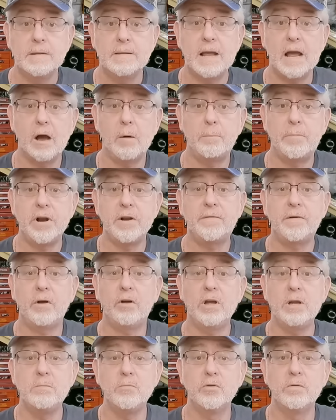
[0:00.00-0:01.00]
Now, but it
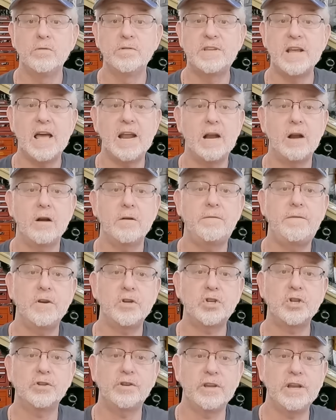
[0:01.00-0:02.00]
only moves that air
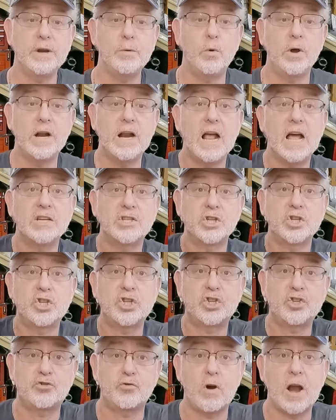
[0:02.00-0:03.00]
efficiently when it has a
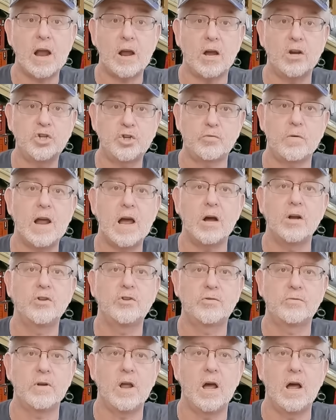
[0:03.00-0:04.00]

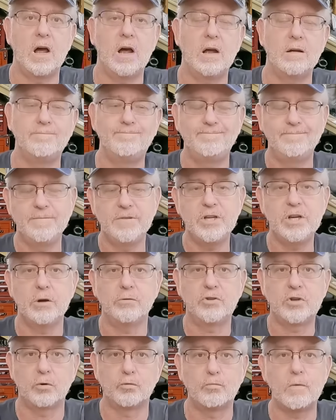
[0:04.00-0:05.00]
shroud,
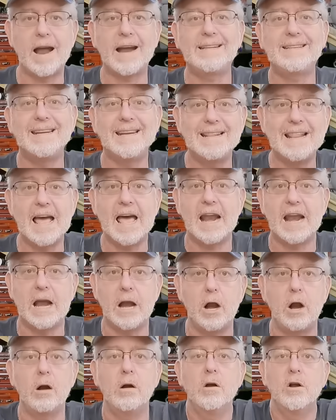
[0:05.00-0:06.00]
directing that
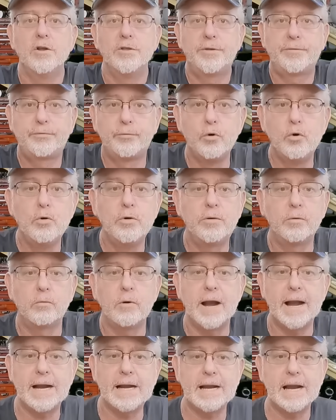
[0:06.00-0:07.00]
air through the
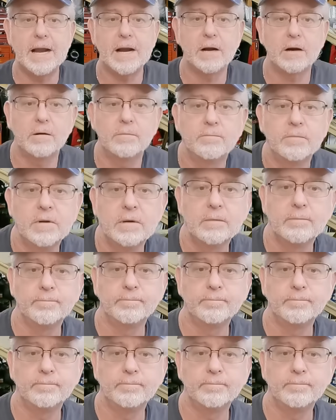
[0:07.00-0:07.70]
radiator.